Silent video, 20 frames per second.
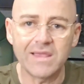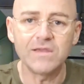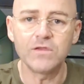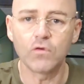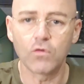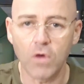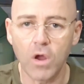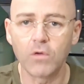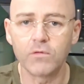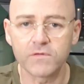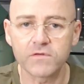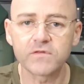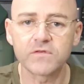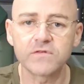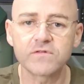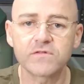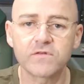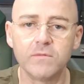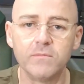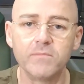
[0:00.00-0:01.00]
in your own
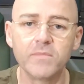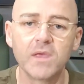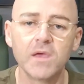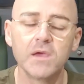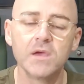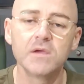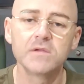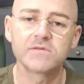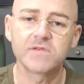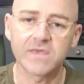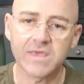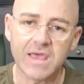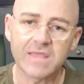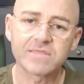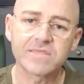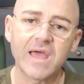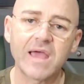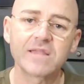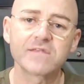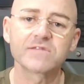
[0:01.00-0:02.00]
system to
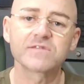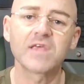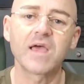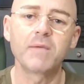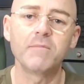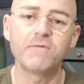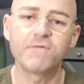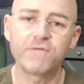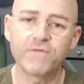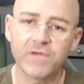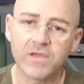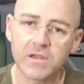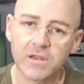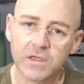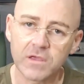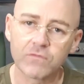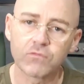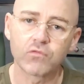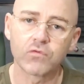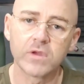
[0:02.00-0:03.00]
get that same
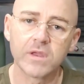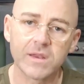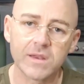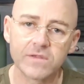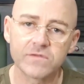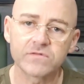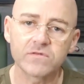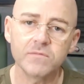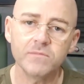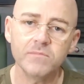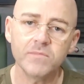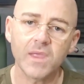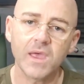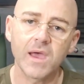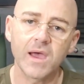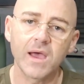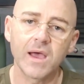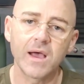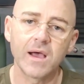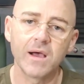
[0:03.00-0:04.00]
feeling of realism.
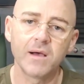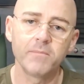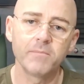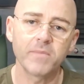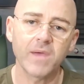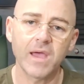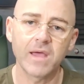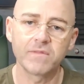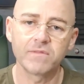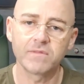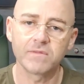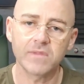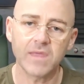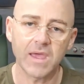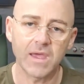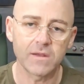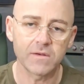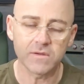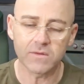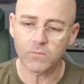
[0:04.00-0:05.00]

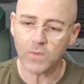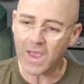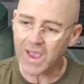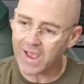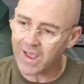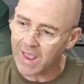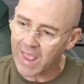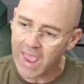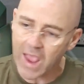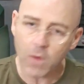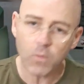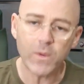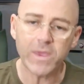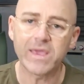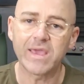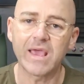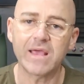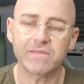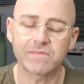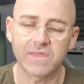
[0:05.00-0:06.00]
And how we
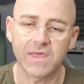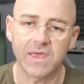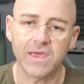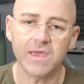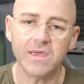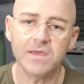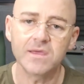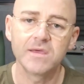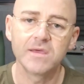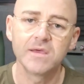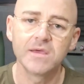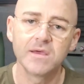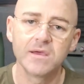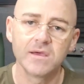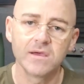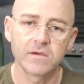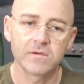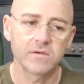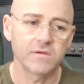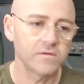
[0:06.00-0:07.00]
get there
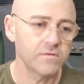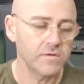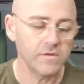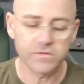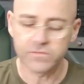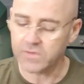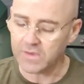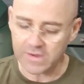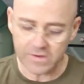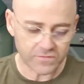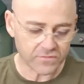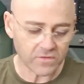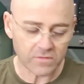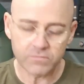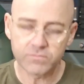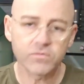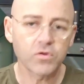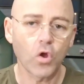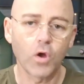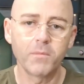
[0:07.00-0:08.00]
is a
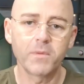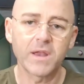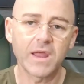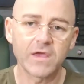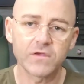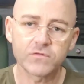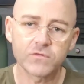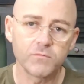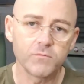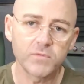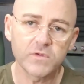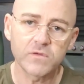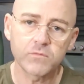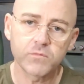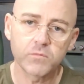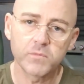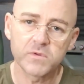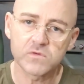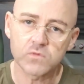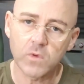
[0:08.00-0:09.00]
combination
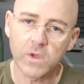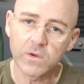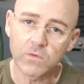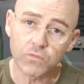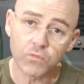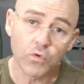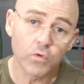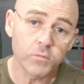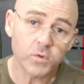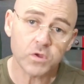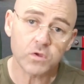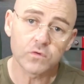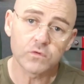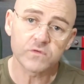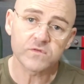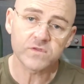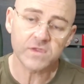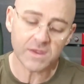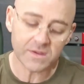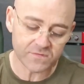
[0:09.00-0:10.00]
between room
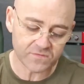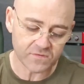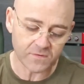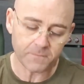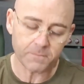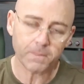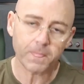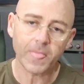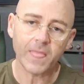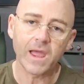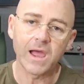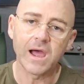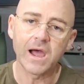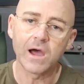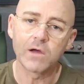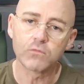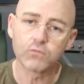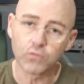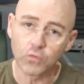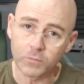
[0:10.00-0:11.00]
acoustics,
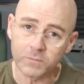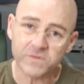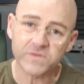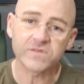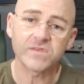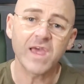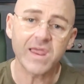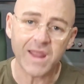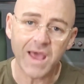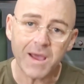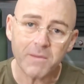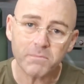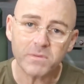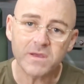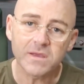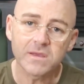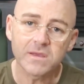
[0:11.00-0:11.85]
room setup,